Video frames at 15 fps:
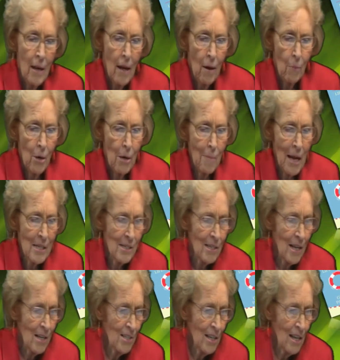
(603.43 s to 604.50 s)
One of my
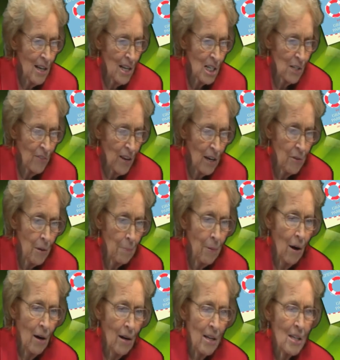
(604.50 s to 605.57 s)
sons said his favorite
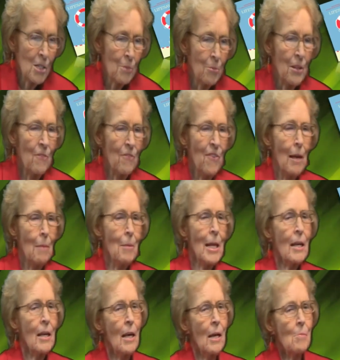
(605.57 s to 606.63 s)
part is when the family
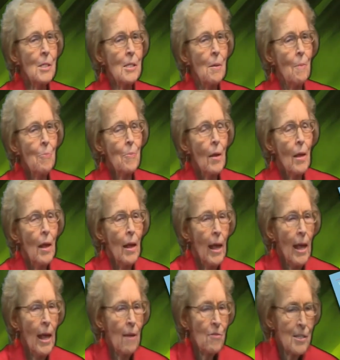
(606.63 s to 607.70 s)
comes,
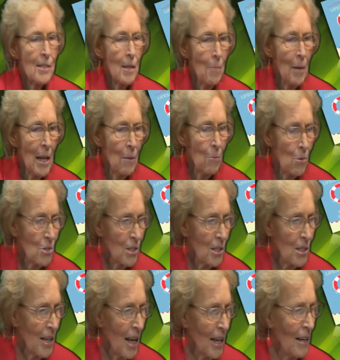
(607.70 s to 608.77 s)
if somebody wants to
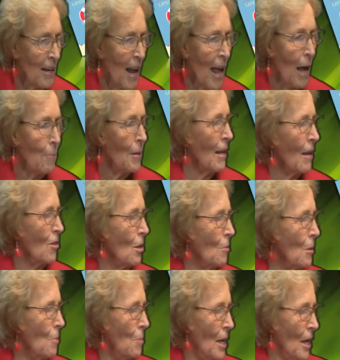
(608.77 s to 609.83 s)
take a nap, give them
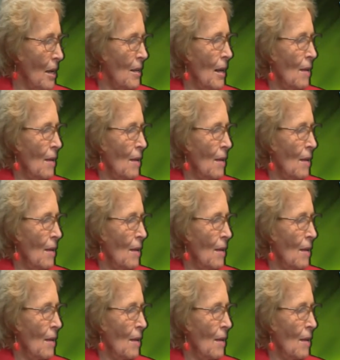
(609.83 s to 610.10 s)
a bed.